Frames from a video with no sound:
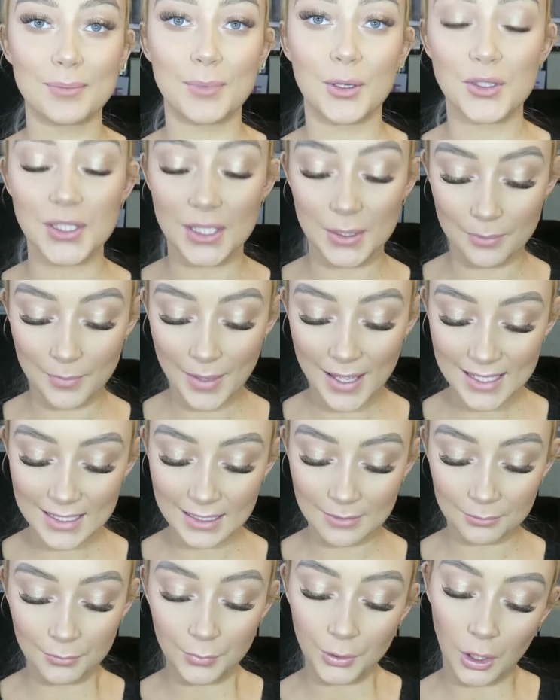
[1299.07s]
Melted Matte.
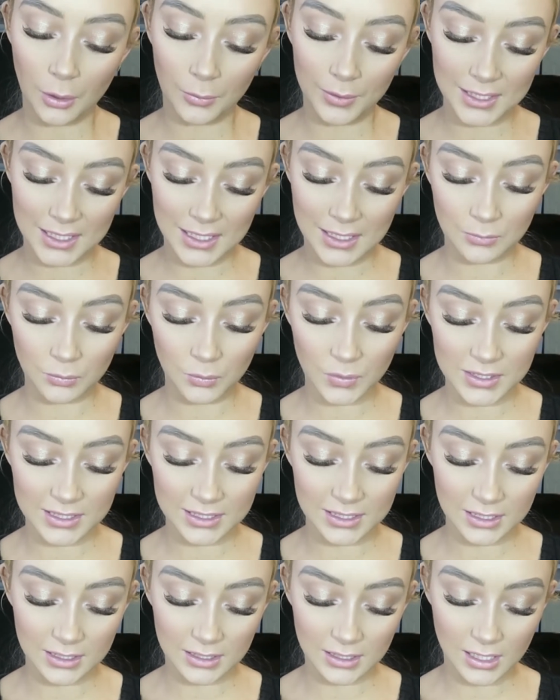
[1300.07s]
I'm going in with
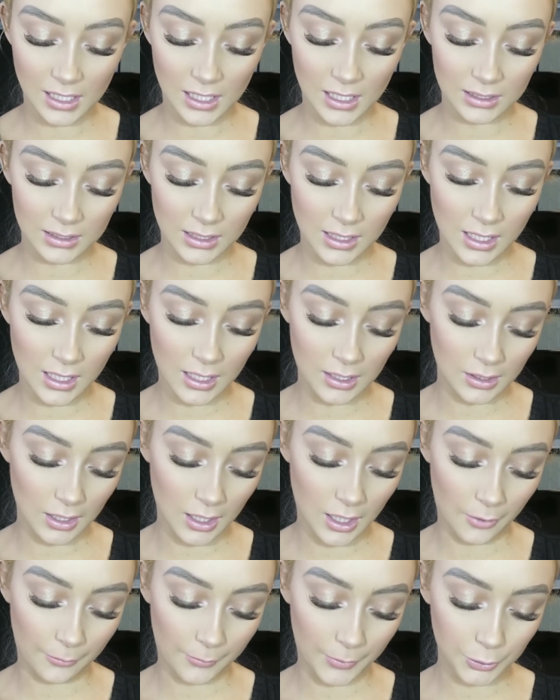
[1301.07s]
the colour
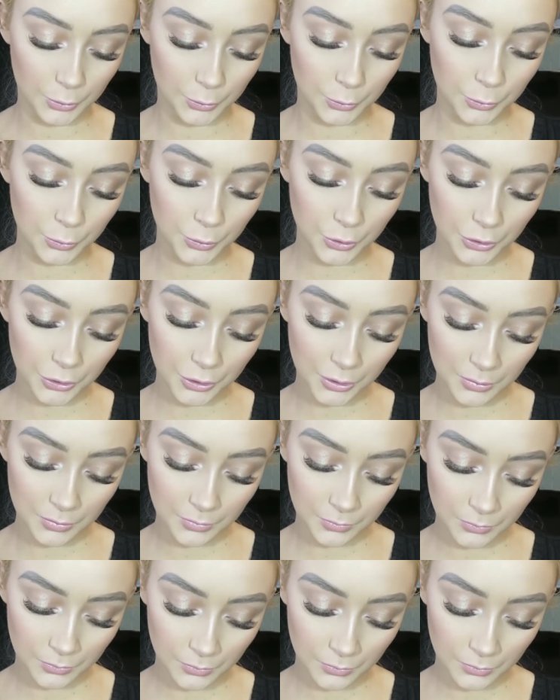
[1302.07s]
Cool Girl.